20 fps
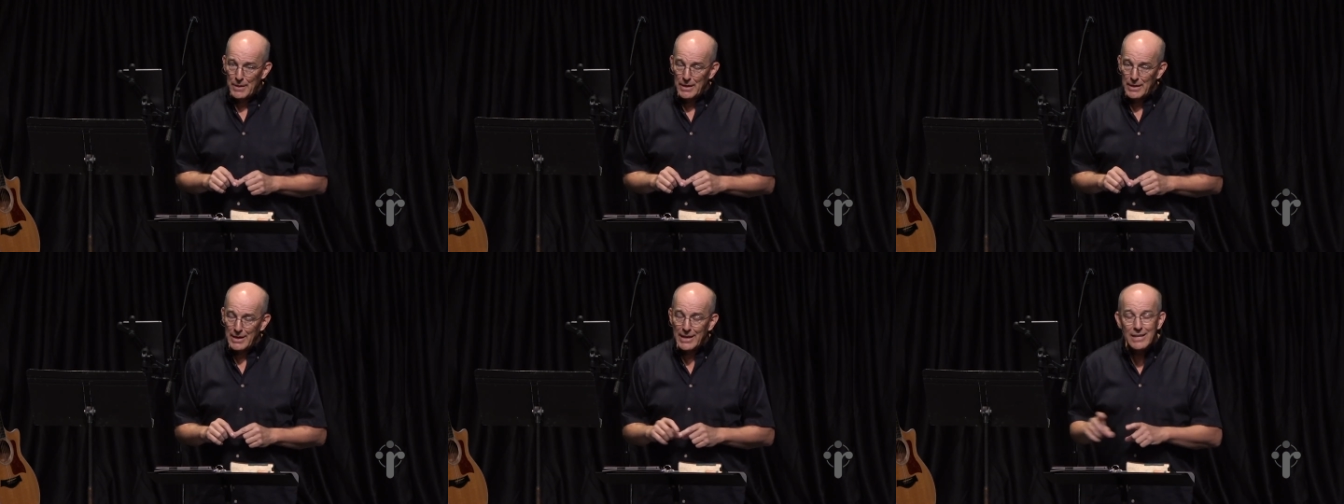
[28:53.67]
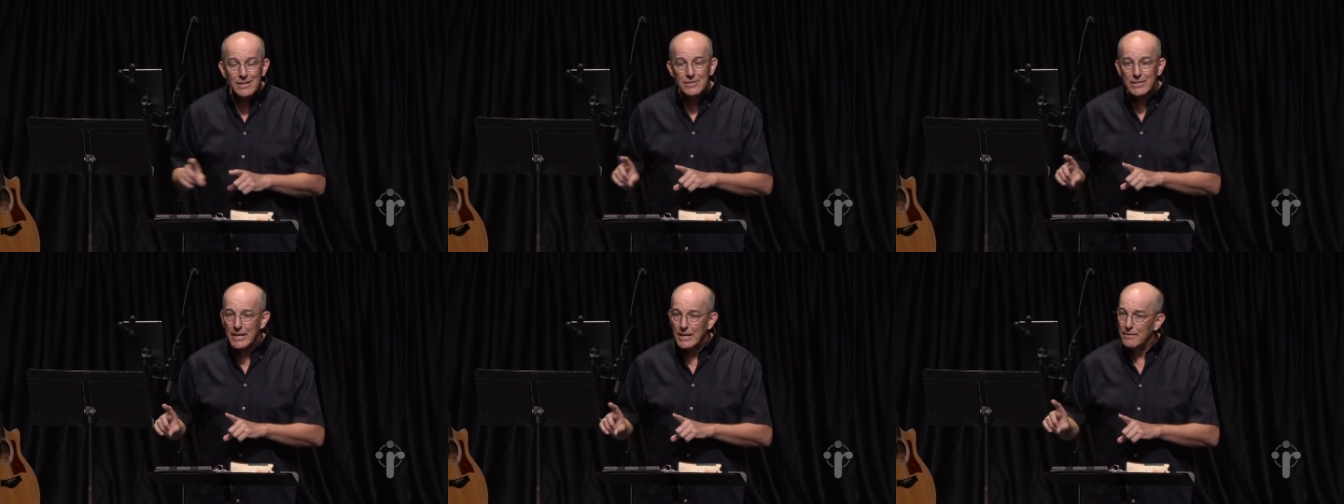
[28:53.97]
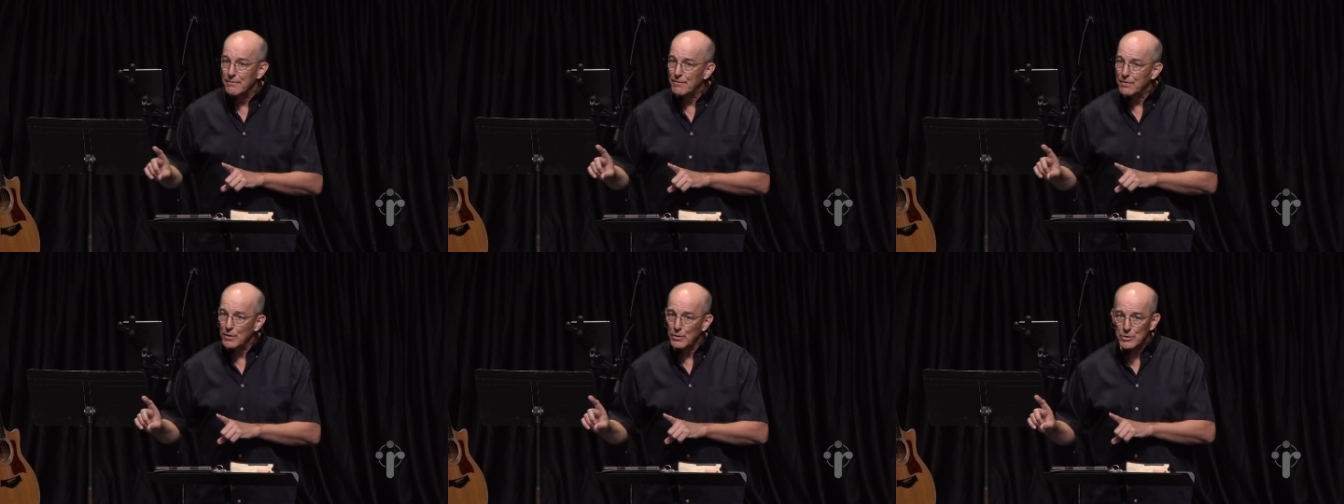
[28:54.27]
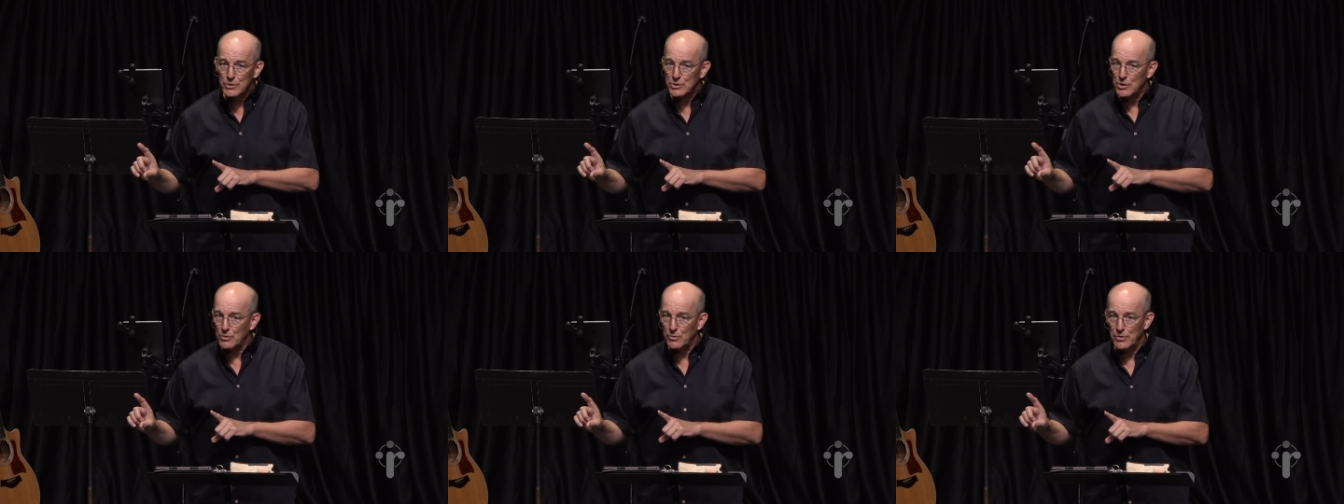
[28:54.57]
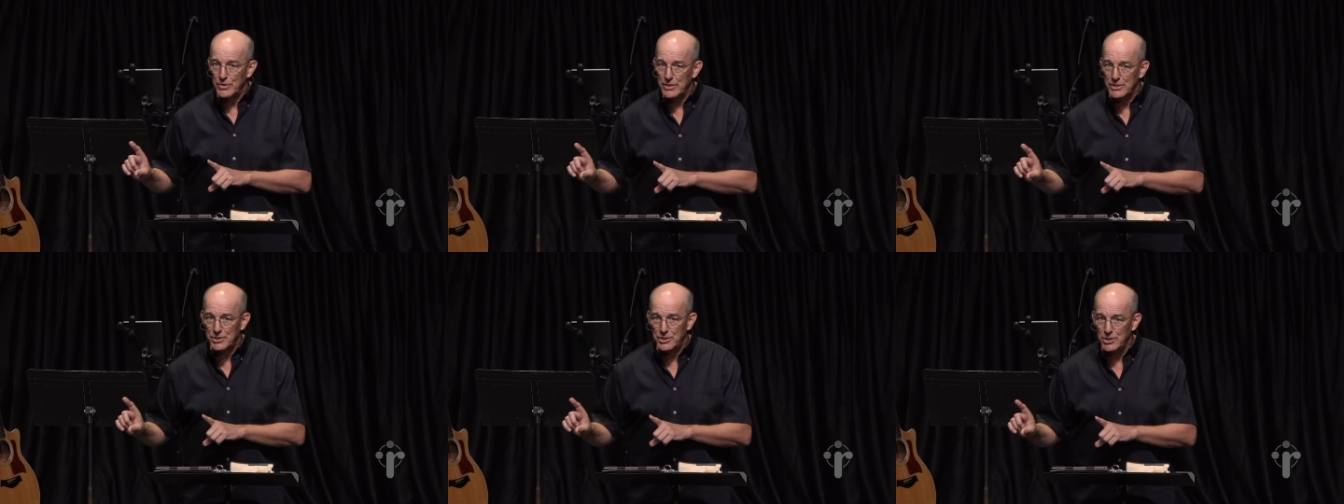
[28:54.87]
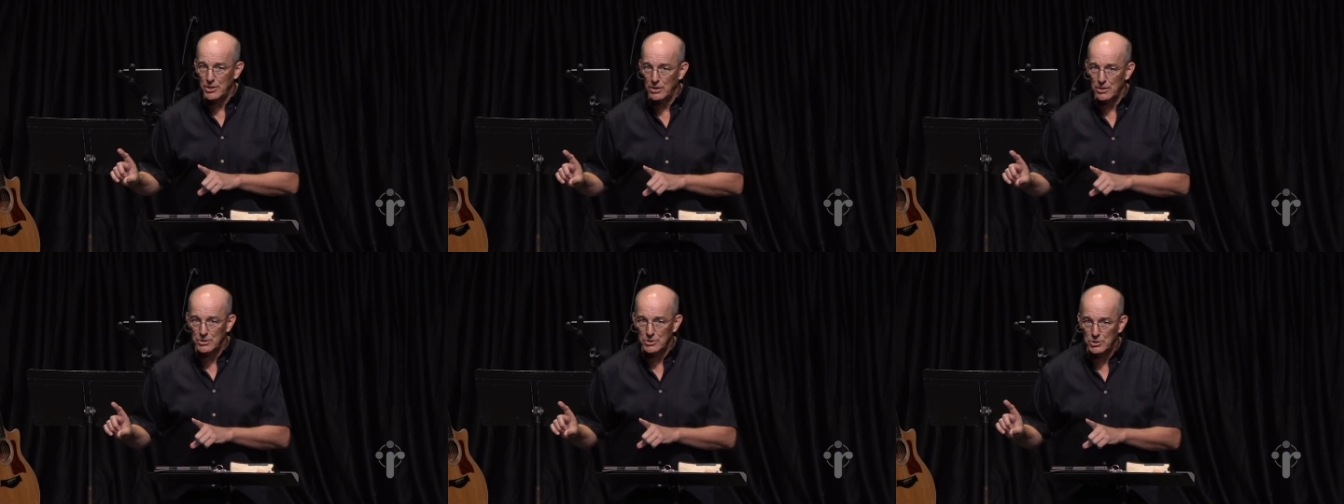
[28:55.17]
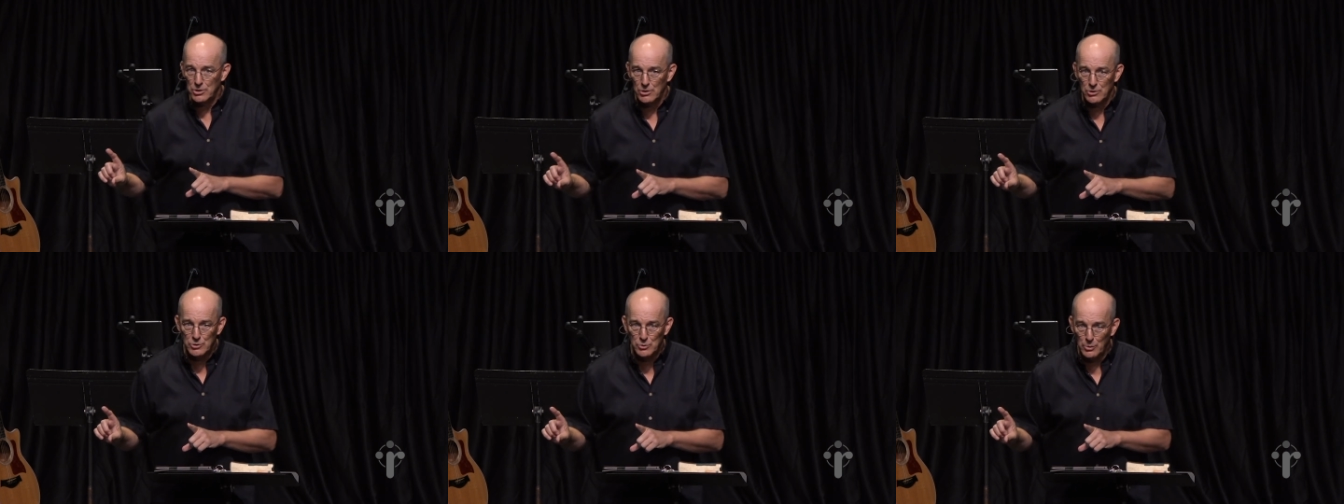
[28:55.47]
And his influence over this young
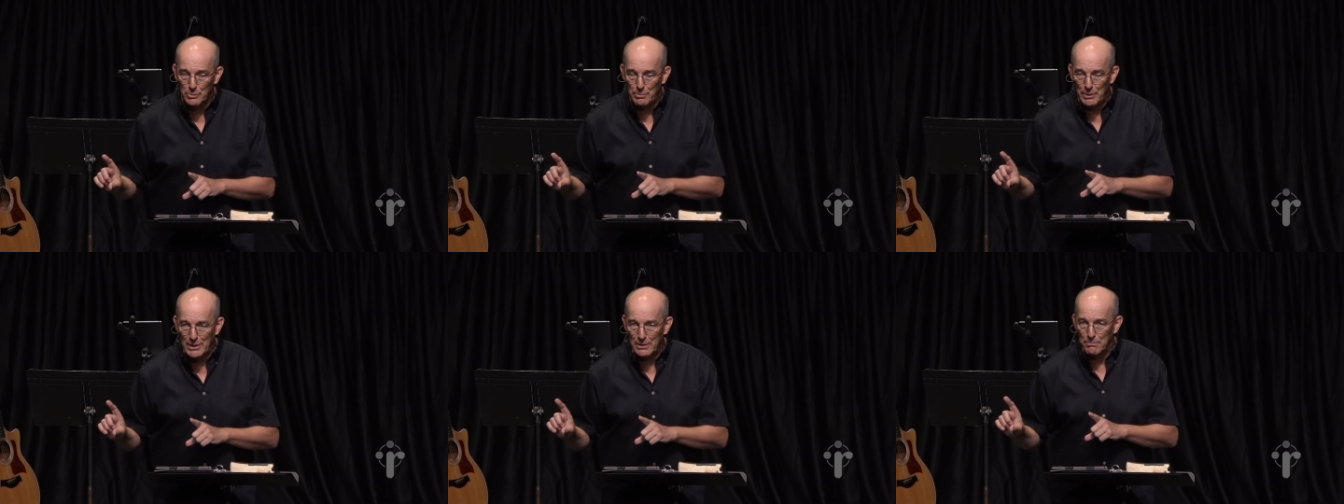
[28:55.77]
church would be